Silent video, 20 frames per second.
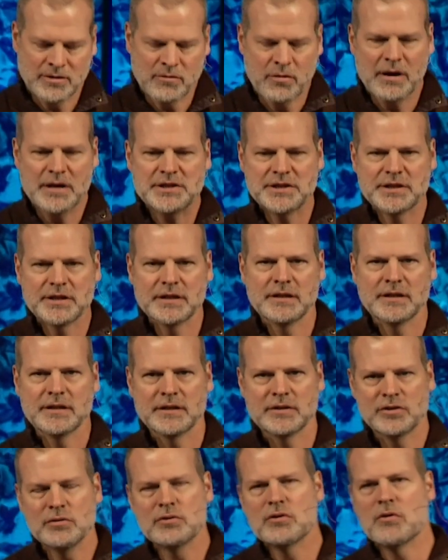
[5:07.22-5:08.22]

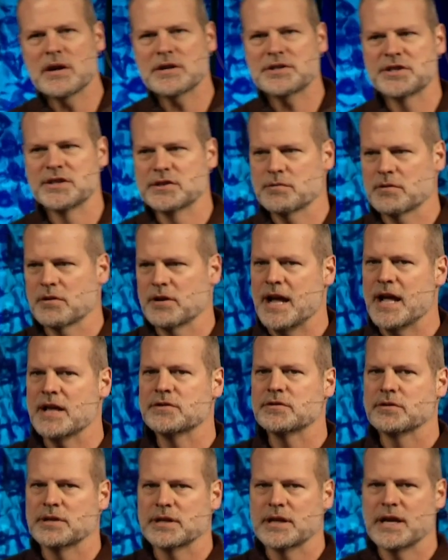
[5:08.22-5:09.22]
questions we're going to
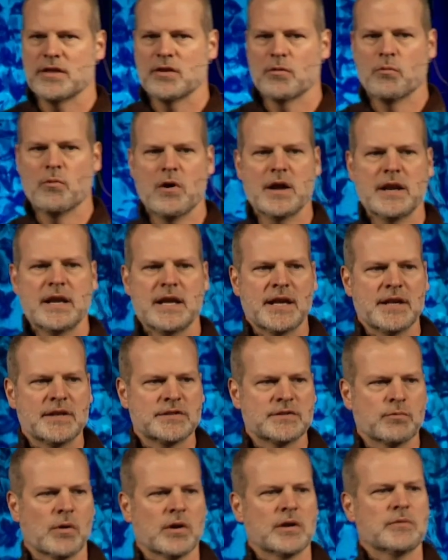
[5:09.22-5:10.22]
answer together. One
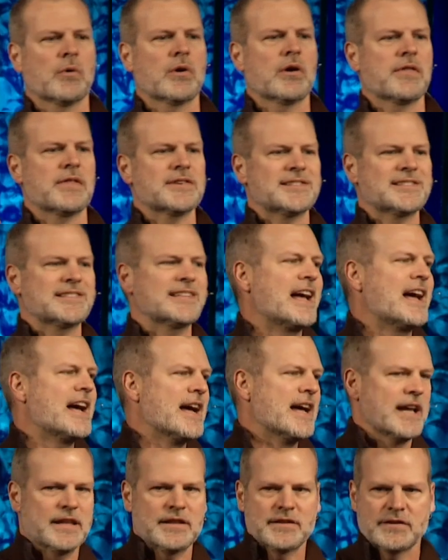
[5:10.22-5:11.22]
is, what are the
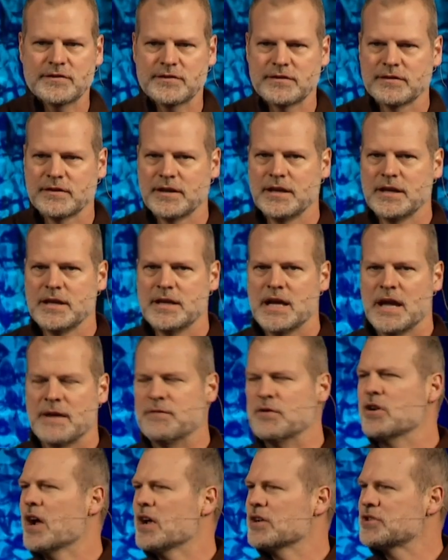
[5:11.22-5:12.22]
signs?
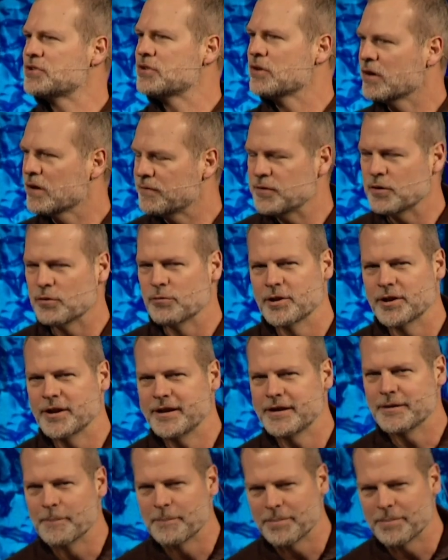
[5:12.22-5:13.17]
If you're not sure if you're really